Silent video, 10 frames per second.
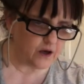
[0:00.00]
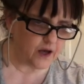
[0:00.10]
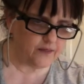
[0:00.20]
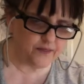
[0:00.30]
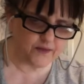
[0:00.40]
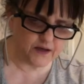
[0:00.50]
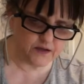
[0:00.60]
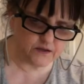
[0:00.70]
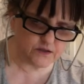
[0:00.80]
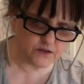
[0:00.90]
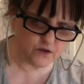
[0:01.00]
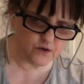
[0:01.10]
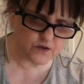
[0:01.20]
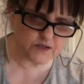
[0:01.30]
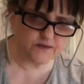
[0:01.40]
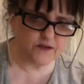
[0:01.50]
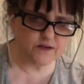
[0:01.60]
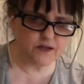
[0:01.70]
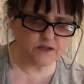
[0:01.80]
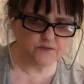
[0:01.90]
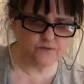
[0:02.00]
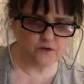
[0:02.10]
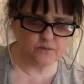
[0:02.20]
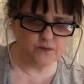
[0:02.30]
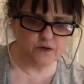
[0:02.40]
I think it does. I think that's from